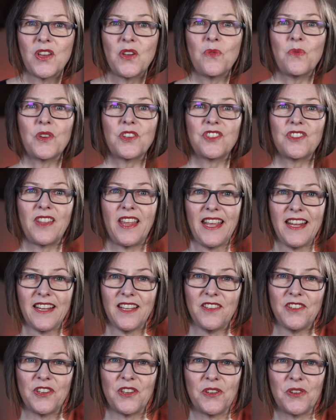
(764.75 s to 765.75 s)
which they
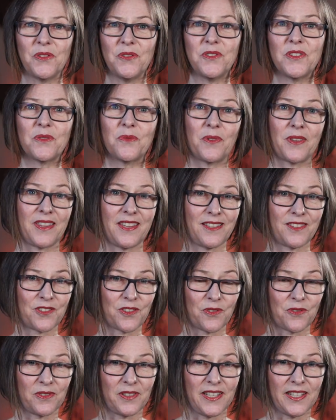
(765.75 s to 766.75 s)
can use within
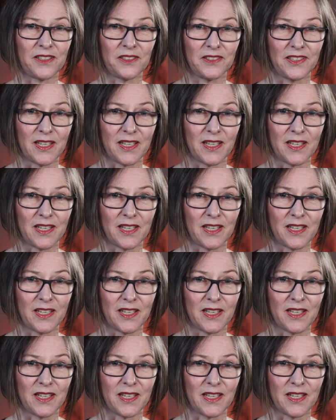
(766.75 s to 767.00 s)
certain legal